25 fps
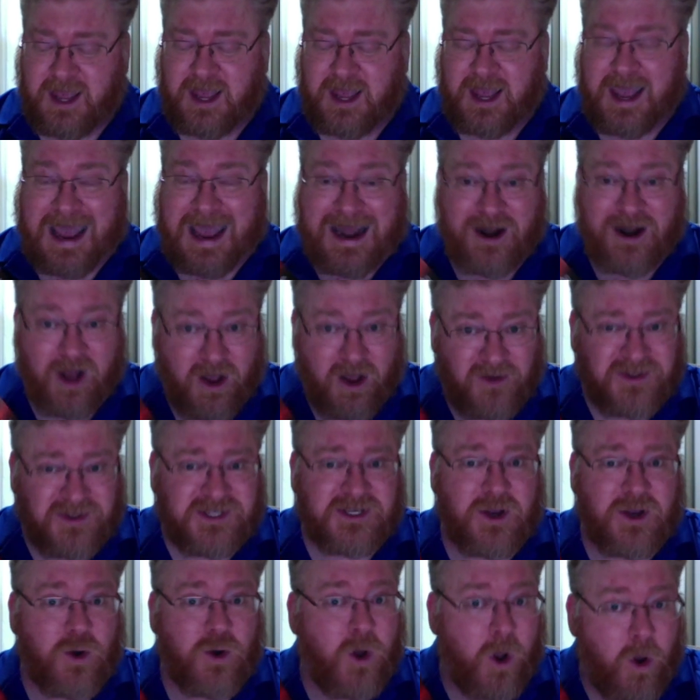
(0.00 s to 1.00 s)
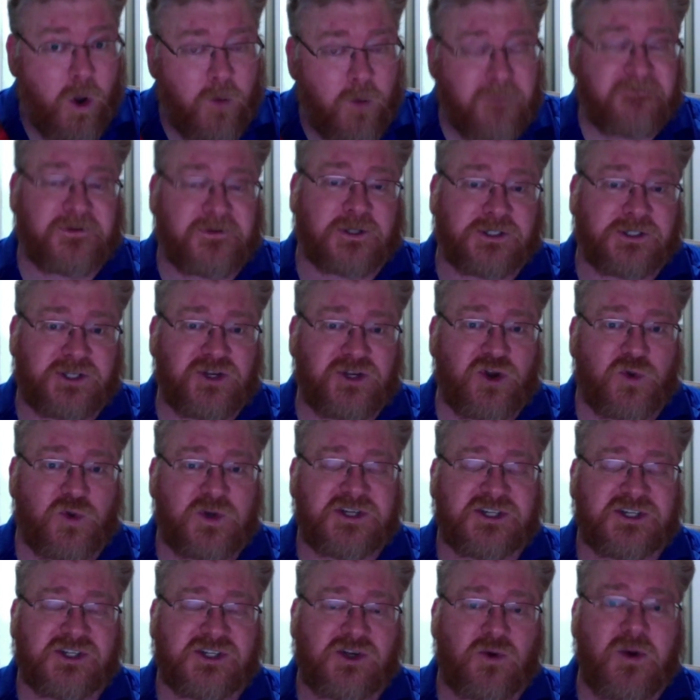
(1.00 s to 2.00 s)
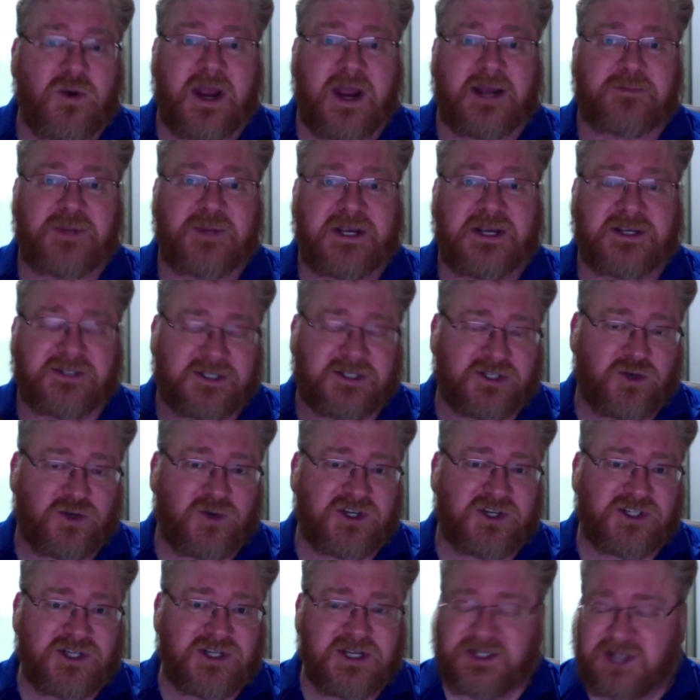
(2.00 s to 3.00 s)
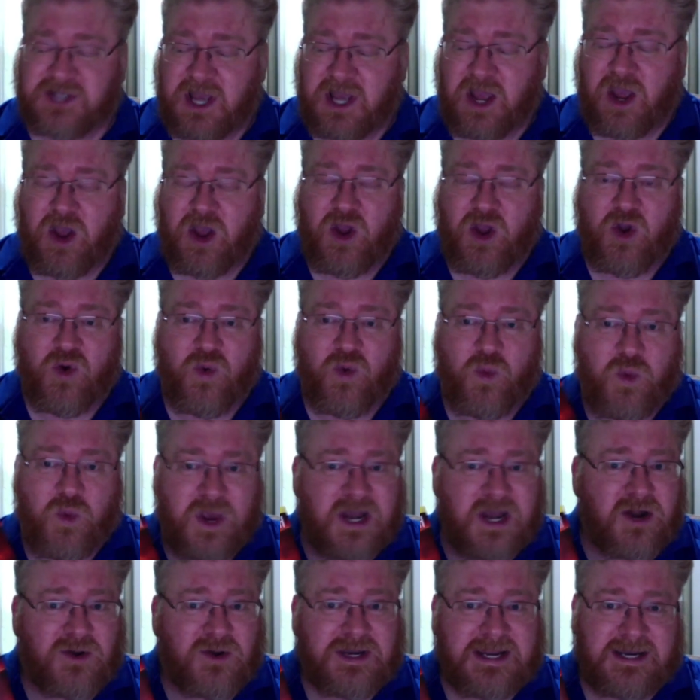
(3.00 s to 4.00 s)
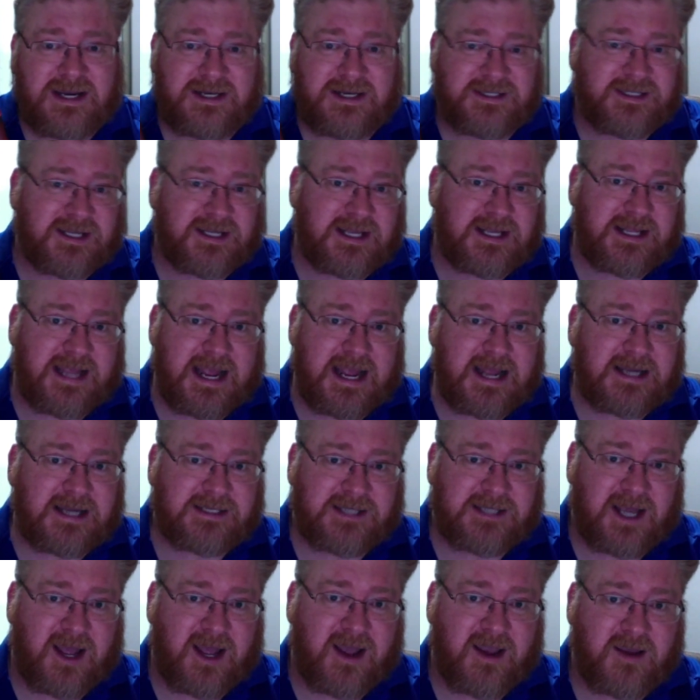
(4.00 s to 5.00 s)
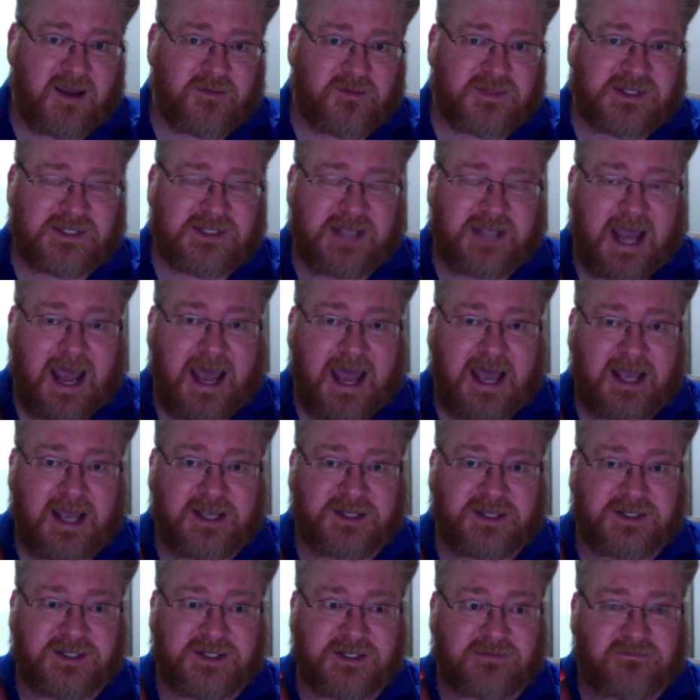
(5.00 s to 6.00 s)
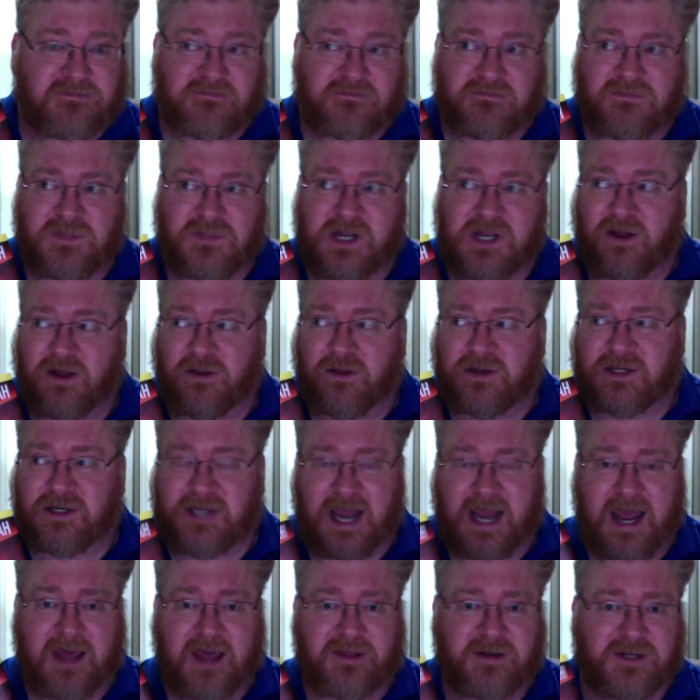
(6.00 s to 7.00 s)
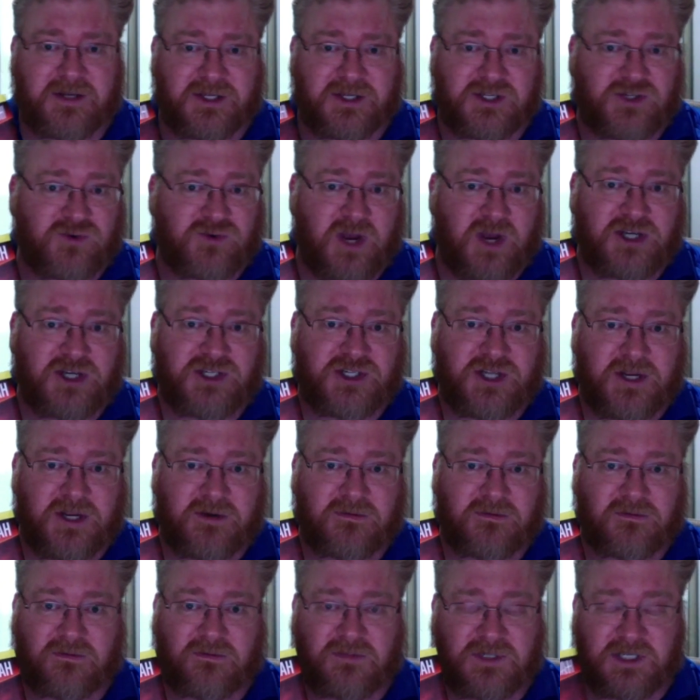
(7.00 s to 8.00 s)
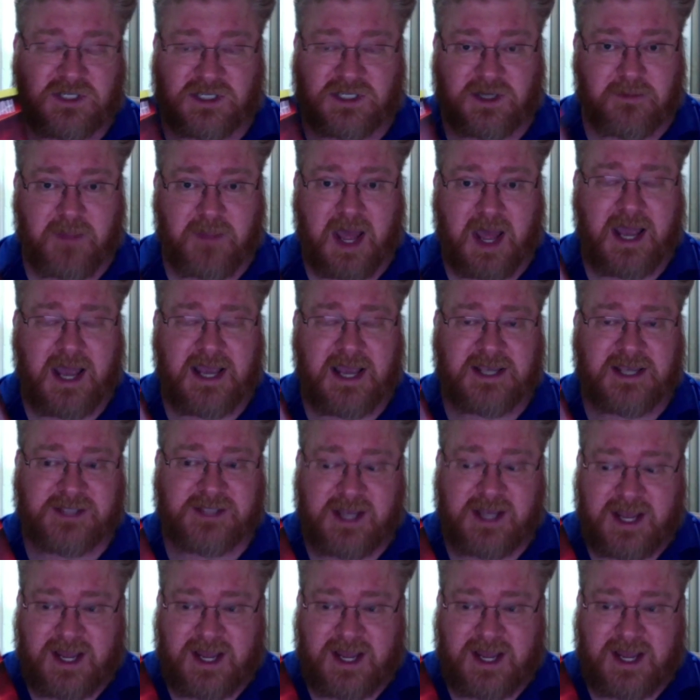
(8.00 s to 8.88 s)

and also hopeful too, which is great because as Christians, we don't need to see the end times as, you know, death, destruction, demise.